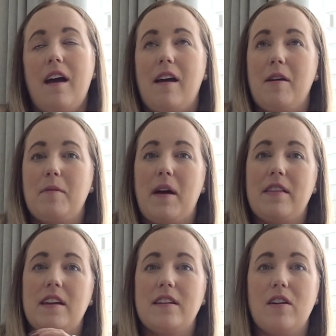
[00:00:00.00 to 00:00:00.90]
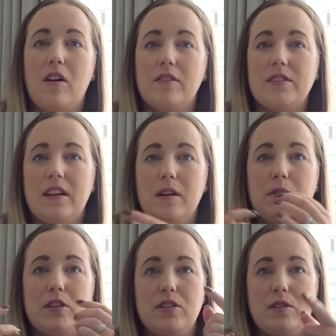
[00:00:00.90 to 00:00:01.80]
And then after that I'm
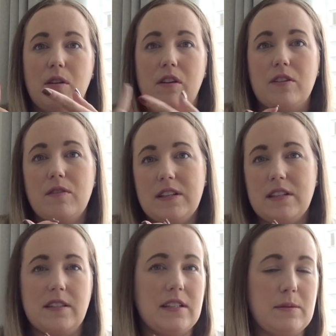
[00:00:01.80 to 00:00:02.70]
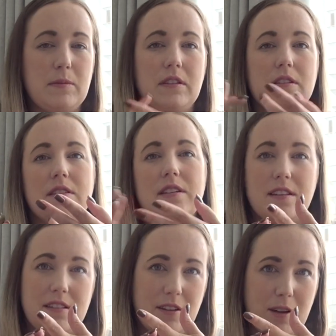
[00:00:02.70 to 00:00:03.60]
going to do like 3 to 6 months,
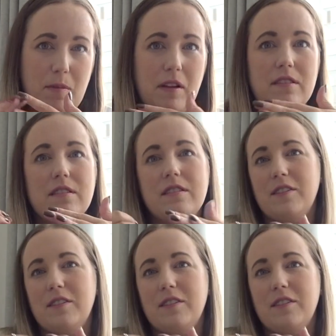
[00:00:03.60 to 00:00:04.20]
6 to 9 months,